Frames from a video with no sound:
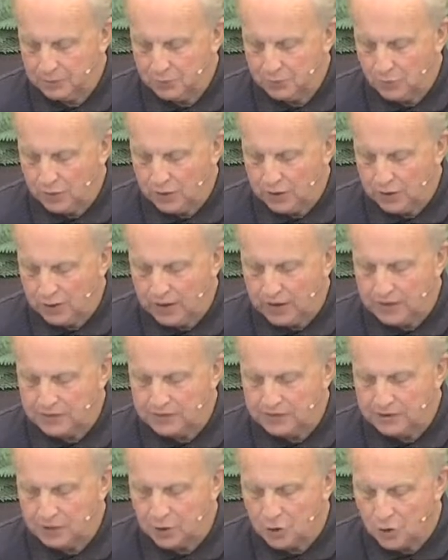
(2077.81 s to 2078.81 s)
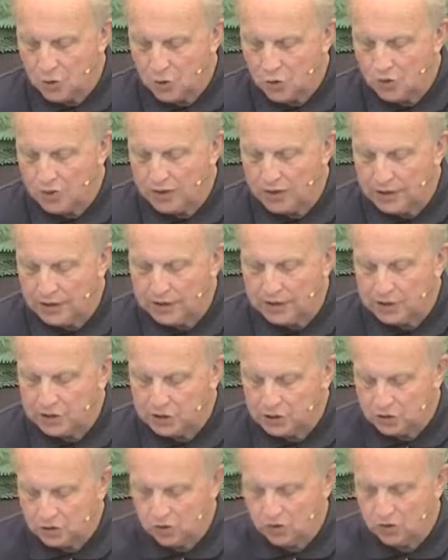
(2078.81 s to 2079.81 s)
Wedlock is an Old
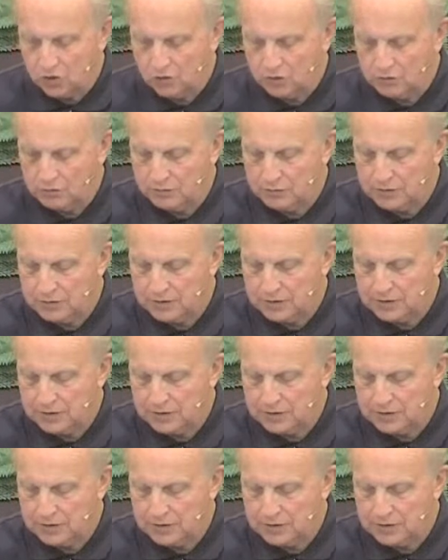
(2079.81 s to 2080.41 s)
English term,